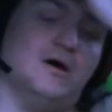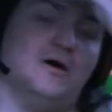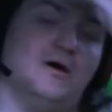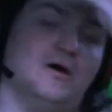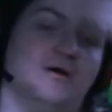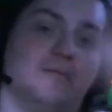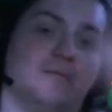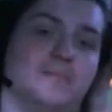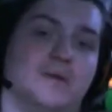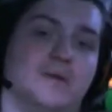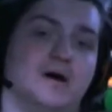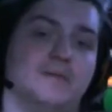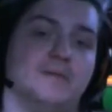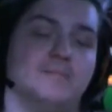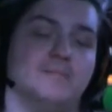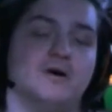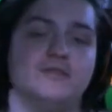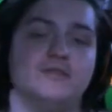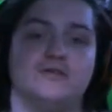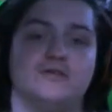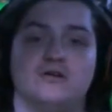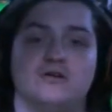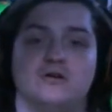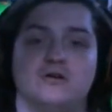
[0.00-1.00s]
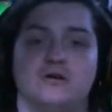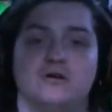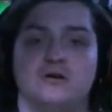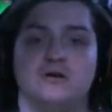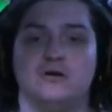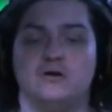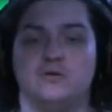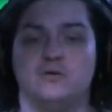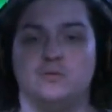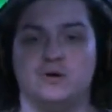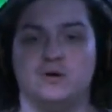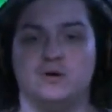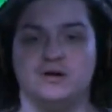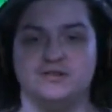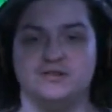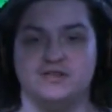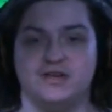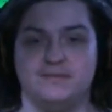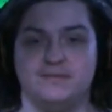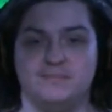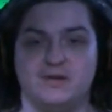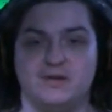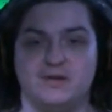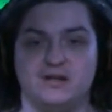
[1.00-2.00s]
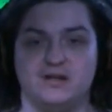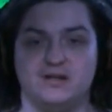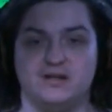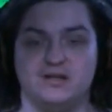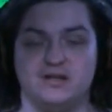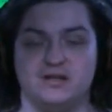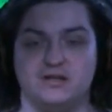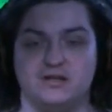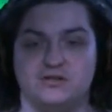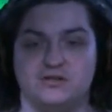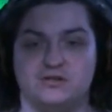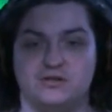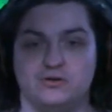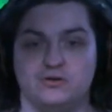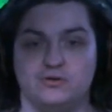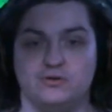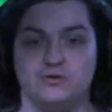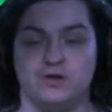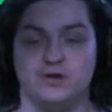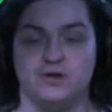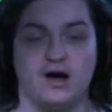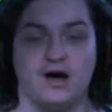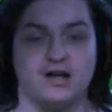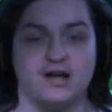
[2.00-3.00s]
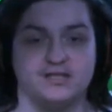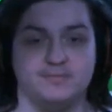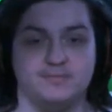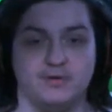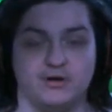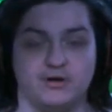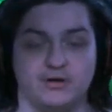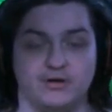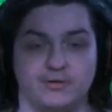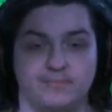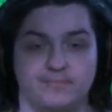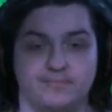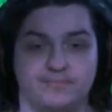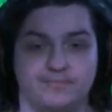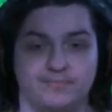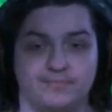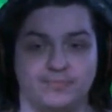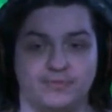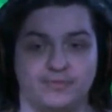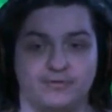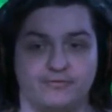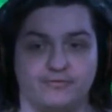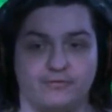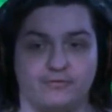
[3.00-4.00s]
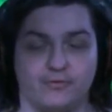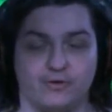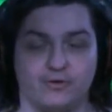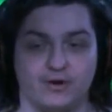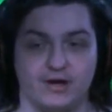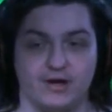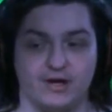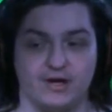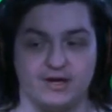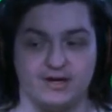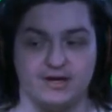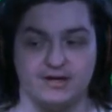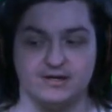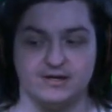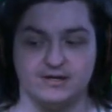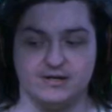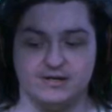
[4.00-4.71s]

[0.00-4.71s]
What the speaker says: my mother was admitted into the hospital for a